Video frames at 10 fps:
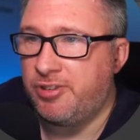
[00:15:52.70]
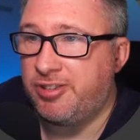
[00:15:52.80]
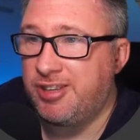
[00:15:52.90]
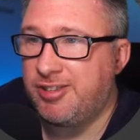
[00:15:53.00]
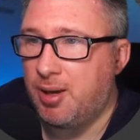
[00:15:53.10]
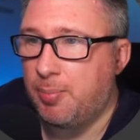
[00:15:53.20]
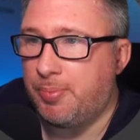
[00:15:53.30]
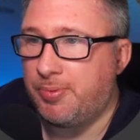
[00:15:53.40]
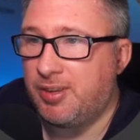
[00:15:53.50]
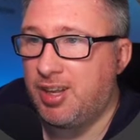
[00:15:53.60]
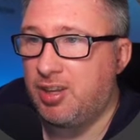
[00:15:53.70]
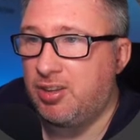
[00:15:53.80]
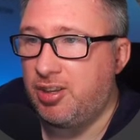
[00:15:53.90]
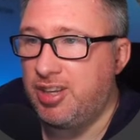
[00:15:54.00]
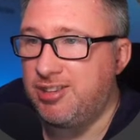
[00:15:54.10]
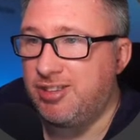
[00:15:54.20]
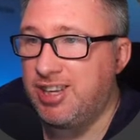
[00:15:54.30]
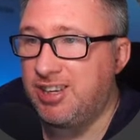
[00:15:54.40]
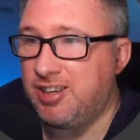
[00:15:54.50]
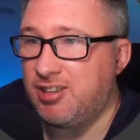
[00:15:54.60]
setup that is
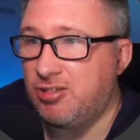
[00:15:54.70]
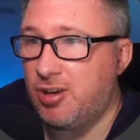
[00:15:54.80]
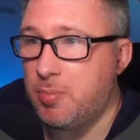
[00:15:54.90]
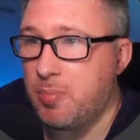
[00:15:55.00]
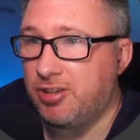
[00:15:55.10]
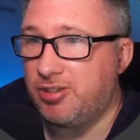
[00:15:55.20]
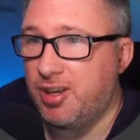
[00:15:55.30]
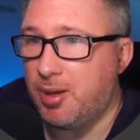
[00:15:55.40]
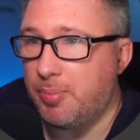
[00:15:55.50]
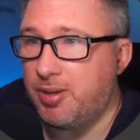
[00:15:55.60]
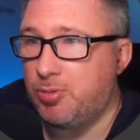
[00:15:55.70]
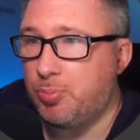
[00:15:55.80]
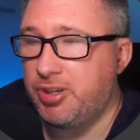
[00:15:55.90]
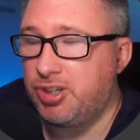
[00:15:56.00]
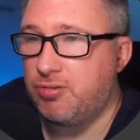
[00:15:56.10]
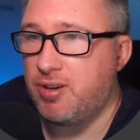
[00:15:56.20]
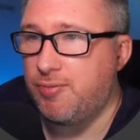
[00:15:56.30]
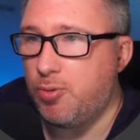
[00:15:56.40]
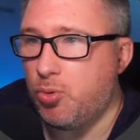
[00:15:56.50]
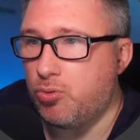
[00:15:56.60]
needed inside MixItUp. It's pretty
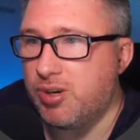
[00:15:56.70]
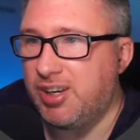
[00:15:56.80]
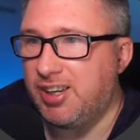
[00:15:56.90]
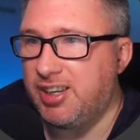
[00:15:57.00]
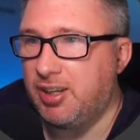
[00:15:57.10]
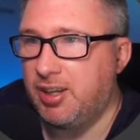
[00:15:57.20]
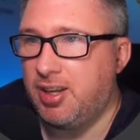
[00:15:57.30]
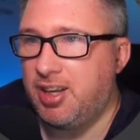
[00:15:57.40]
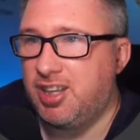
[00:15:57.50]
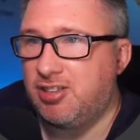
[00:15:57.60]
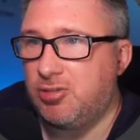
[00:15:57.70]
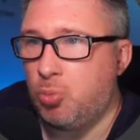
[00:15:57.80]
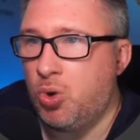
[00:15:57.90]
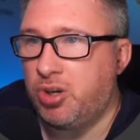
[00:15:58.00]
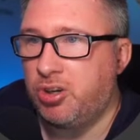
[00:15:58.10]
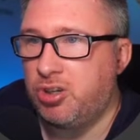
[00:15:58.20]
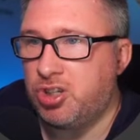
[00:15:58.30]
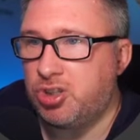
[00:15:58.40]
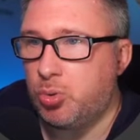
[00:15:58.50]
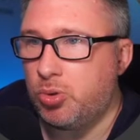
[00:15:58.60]
straightforward, really. It's one
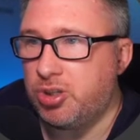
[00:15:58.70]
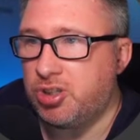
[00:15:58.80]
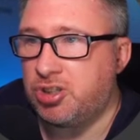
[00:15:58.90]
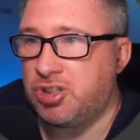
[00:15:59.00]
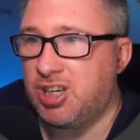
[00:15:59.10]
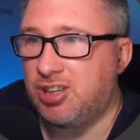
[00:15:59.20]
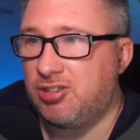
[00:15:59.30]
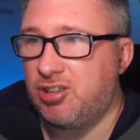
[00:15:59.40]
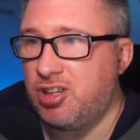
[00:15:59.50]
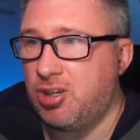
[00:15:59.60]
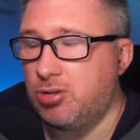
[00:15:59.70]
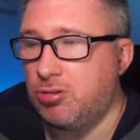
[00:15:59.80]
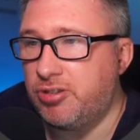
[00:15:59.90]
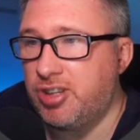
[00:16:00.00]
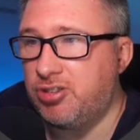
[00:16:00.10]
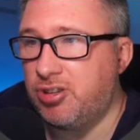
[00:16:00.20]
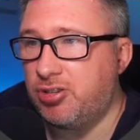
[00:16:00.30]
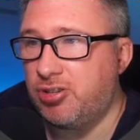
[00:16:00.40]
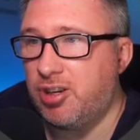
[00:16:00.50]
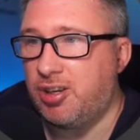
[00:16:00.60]
conditional that just checks that the user has entered
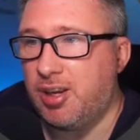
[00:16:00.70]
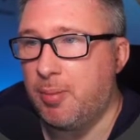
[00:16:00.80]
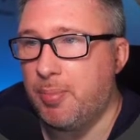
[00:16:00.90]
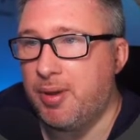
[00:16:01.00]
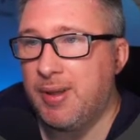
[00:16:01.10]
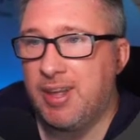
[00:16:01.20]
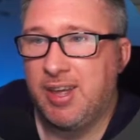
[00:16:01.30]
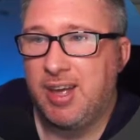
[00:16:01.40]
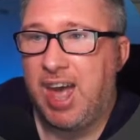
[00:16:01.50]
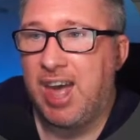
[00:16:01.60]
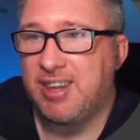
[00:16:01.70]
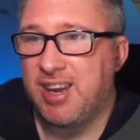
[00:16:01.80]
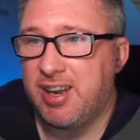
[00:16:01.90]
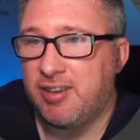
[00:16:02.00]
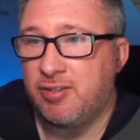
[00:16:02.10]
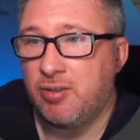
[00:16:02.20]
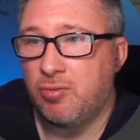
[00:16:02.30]
a certain number, and then it